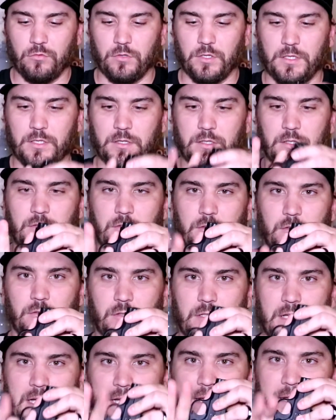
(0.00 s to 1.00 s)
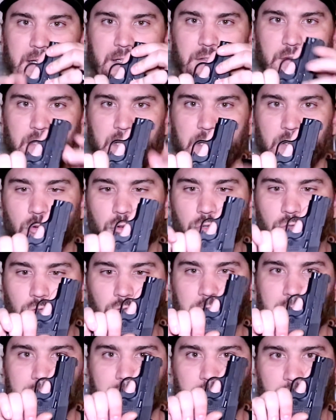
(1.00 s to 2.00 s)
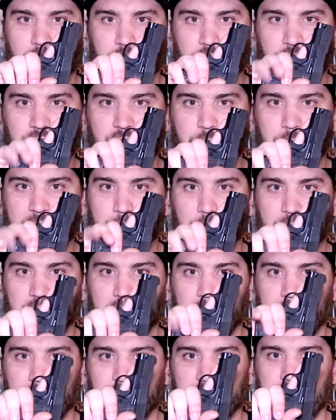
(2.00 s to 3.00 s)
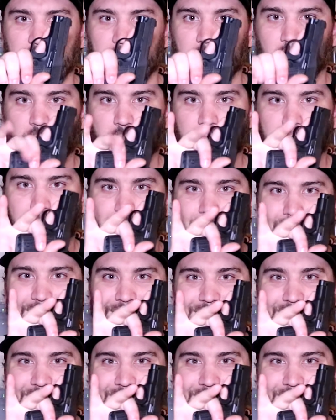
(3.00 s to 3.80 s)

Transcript: look at this little guy as I hold it, you see my pinky's not on it.